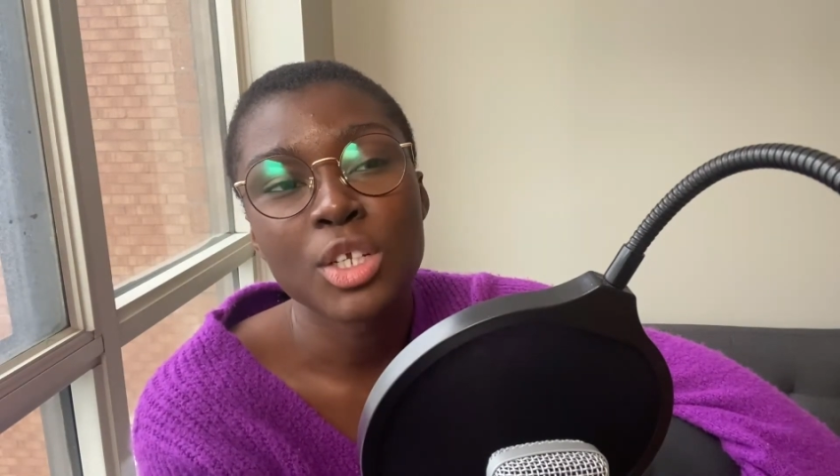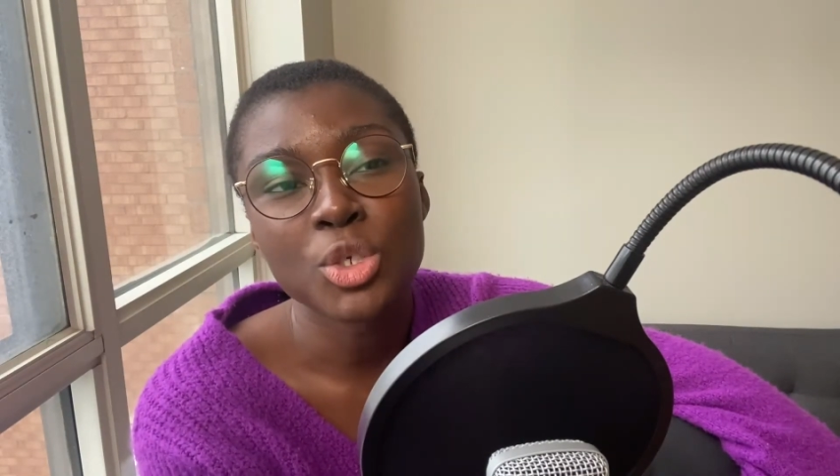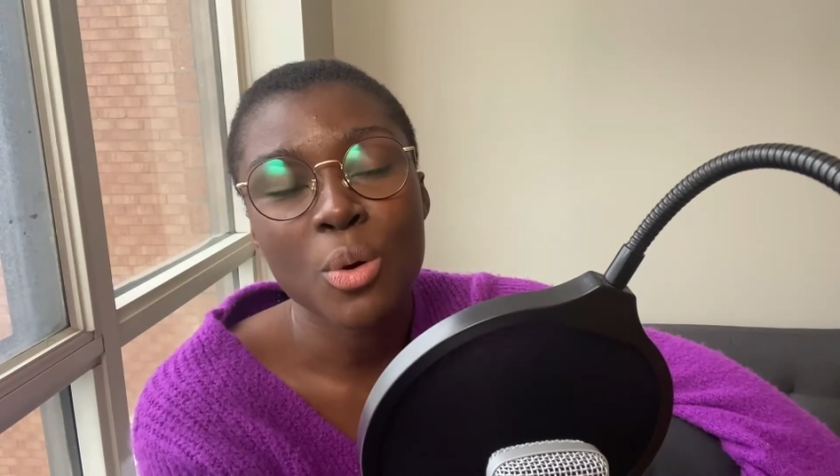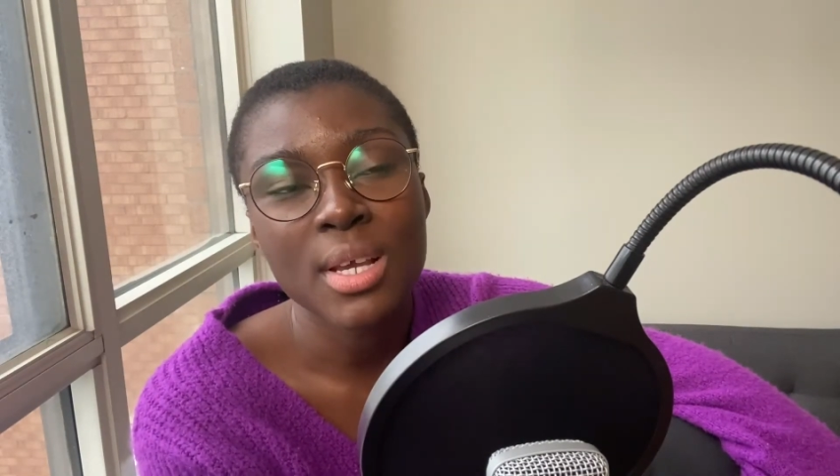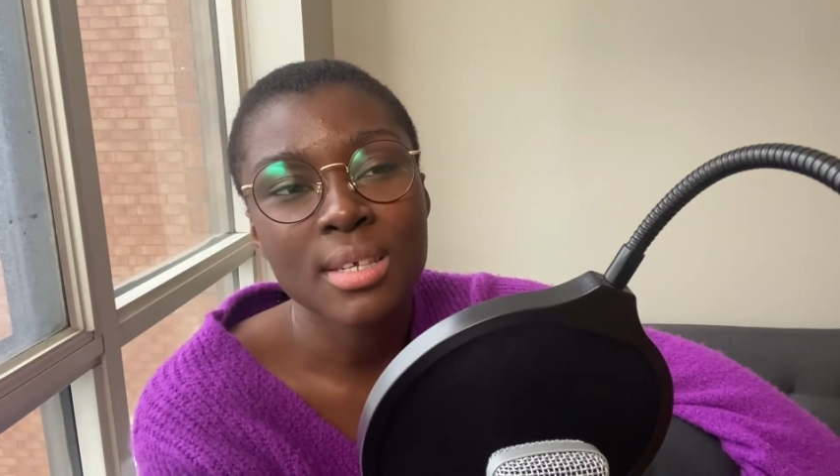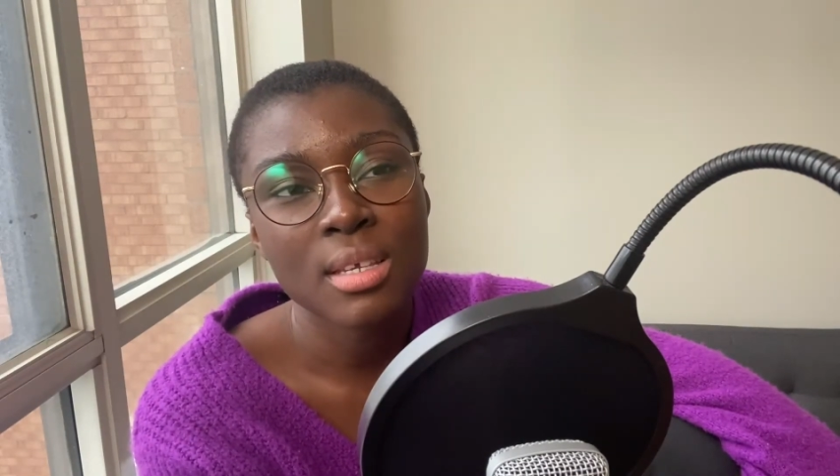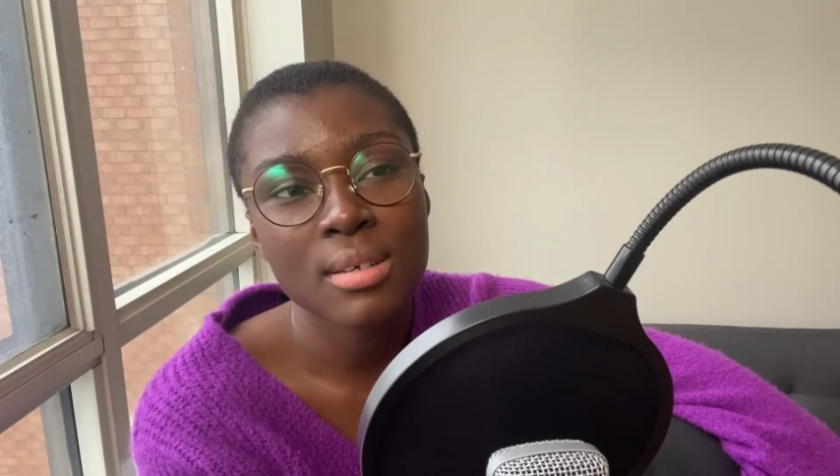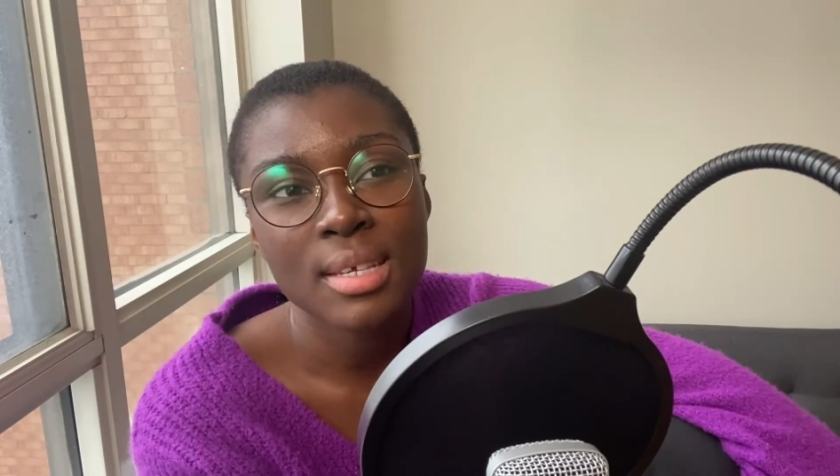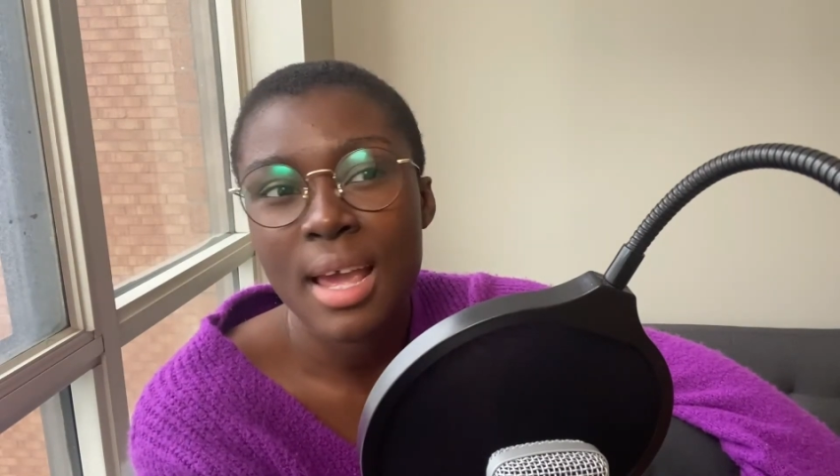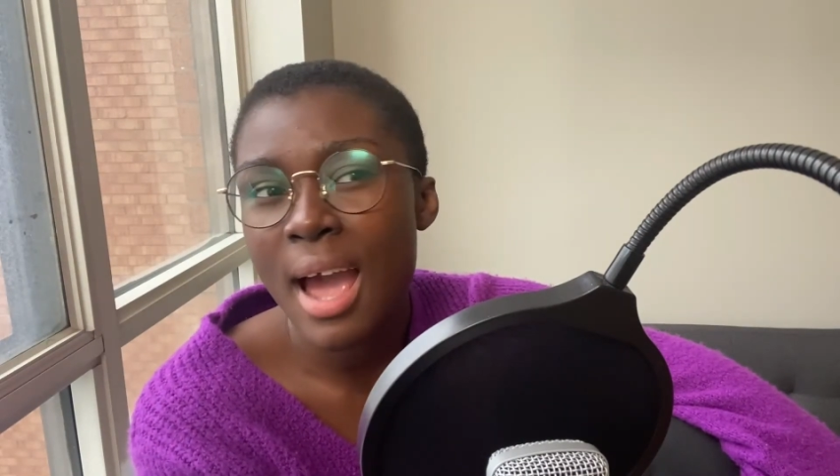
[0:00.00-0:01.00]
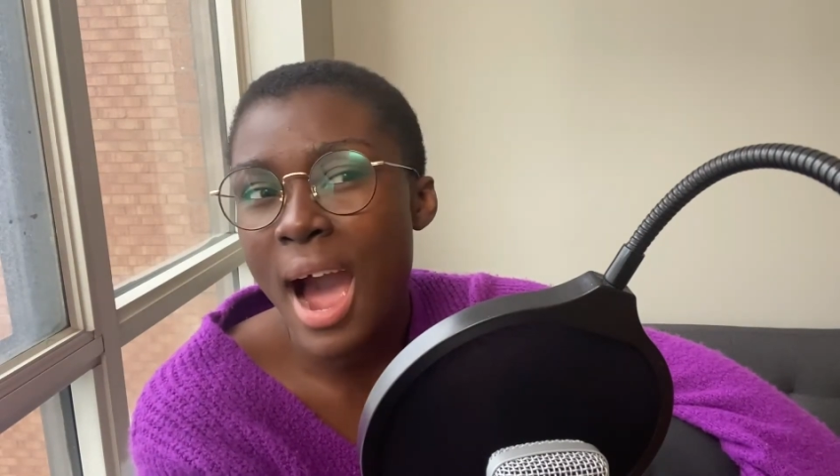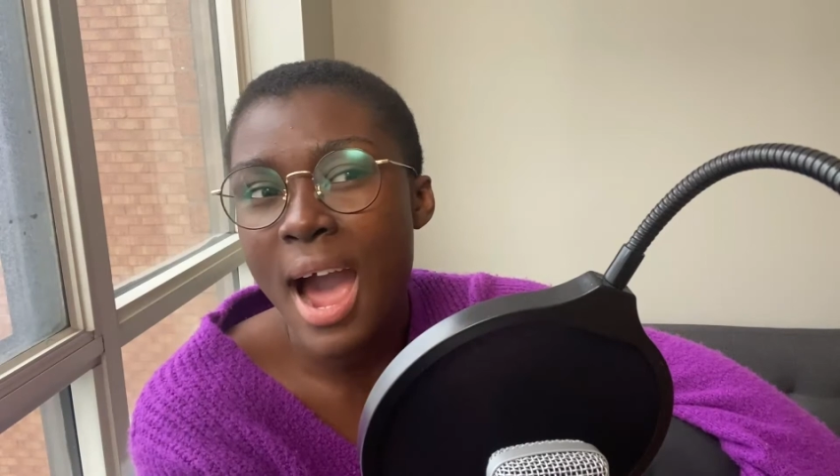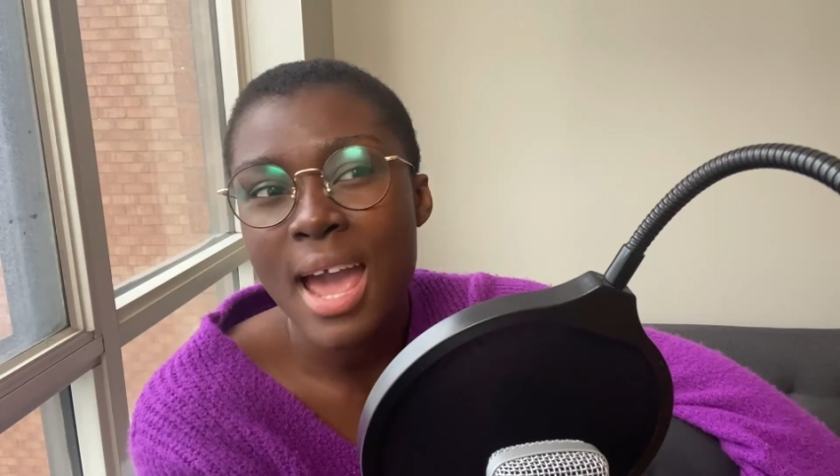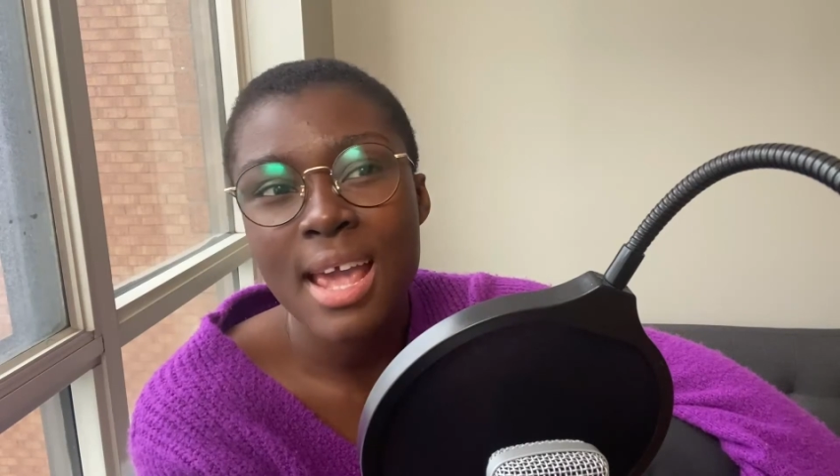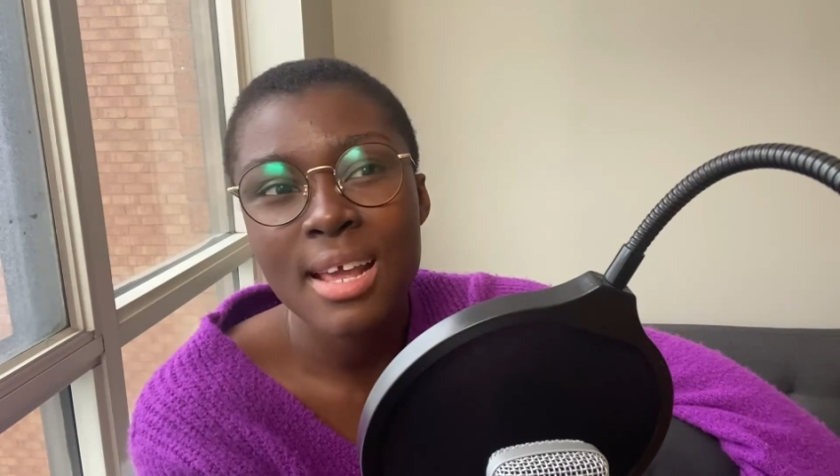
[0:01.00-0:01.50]
choice and you say,
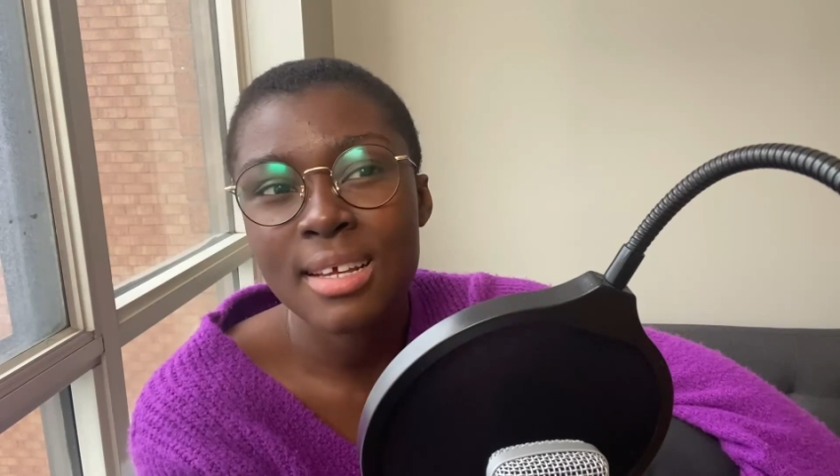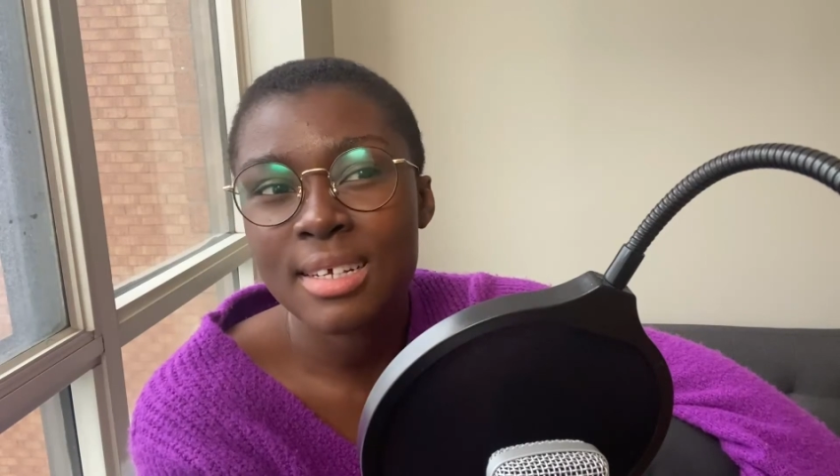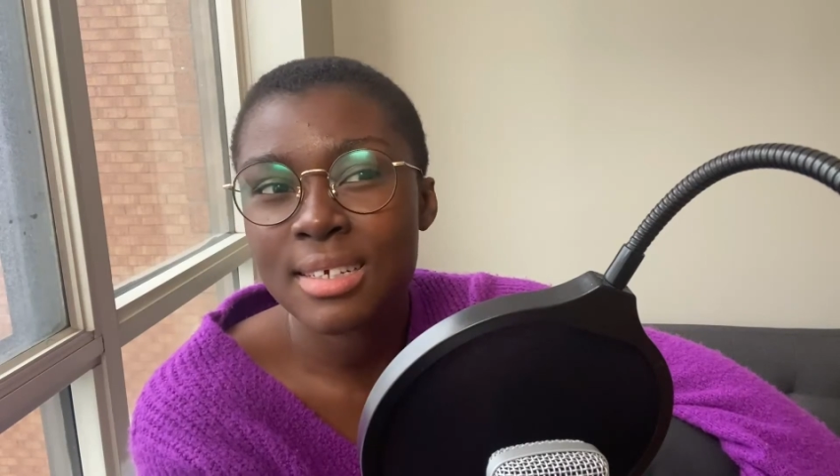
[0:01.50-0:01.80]
I